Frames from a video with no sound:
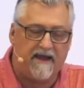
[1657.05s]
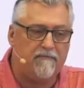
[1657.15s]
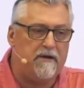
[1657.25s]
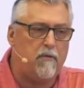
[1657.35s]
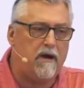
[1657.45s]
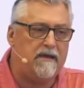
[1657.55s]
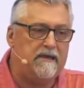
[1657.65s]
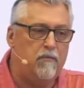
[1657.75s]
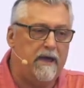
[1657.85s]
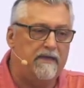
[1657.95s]
Everywhere
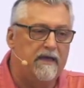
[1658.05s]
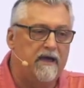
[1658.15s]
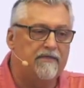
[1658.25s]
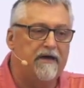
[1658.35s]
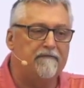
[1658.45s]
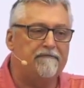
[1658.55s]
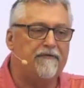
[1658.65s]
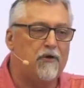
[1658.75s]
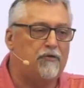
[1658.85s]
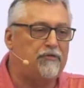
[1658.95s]
he went, the
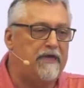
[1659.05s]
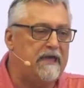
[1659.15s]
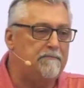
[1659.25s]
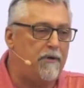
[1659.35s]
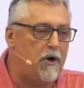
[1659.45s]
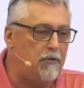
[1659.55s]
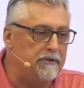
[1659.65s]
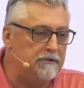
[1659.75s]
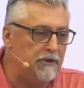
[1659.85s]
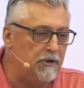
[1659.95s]
first thing Paul
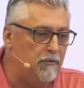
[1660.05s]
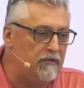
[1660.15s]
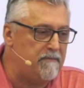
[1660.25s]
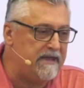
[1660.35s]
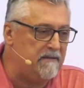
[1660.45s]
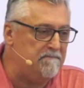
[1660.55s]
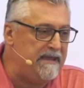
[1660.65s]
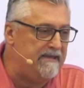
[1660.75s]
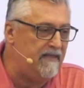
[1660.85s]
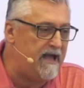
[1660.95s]
would do was make a
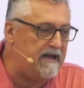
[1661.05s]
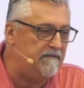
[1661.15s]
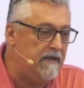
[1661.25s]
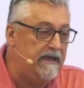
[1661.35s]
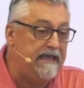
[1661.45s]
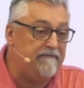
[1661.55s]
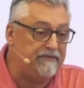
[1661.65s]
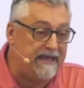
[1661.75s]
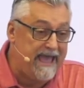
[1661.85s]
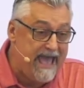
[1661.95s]
beeline, if
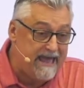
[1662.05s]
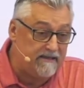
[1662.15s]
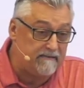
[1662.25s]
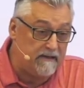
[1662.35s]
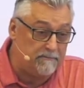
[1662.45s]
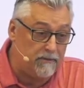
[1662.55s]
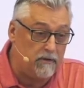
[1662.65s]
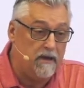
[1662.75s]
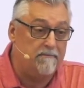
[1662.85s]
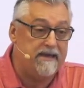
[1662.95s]
they had a temple,
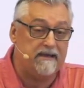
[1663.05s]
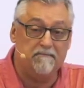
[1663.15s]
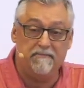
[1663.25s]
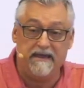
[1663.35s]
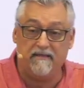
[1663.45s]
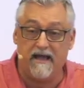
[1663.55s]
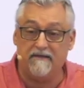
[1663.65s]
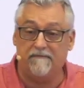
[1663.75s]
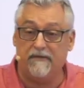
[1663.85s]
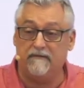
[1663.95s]
make a
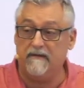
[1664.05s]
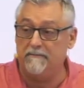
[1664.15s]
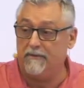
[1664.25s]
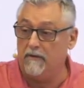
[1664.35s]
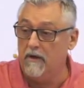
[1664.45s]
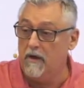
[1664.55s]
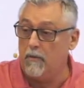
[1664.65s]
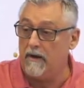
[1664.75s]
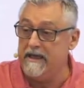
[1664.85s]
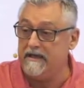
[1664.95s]
beeline for the temple
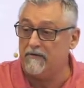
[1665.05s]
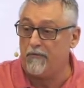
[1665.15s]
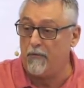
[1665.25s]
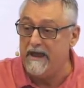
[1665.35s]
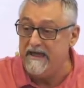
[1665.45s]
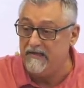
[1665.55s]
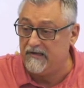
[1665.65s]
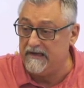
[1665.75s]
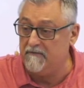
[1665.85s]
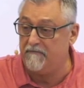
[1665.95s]
where he could
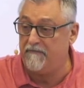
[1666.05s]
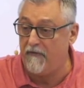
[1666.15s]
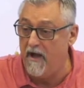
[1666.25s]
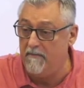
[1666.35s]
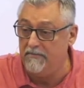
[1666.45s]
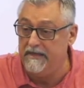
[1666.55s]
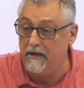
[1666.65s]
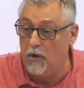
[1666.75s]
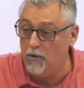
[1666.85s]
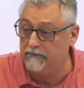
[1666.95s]
reason from the
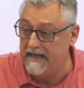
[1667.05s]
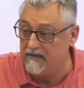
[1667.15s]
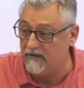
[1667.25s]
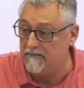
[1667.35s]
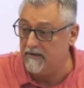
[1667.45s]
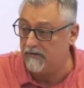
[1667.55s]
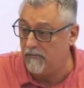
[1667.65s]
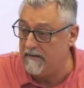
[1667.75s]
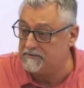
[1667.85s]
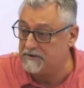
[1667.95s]
Old Testament
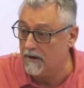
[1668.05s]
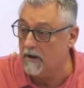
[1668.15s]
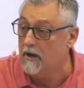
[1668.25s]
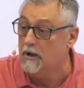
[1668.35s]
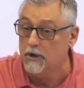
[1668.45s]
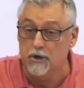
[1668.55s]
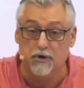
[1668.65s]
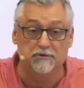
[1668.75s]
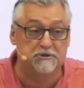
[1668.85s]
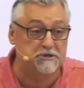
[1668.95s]
scripture
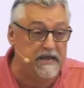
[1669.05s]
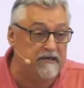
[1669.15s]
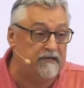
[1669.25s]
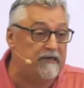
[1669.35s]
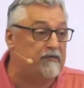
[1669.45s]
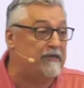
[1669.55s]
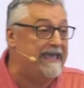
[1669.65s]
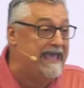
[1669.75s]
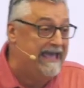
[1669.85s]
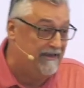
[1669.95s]
who Jesus
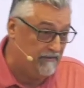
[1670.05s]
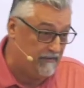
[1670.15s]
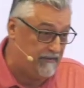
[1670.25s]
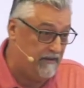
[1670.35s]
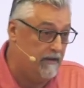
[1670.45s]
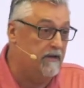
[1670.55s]
is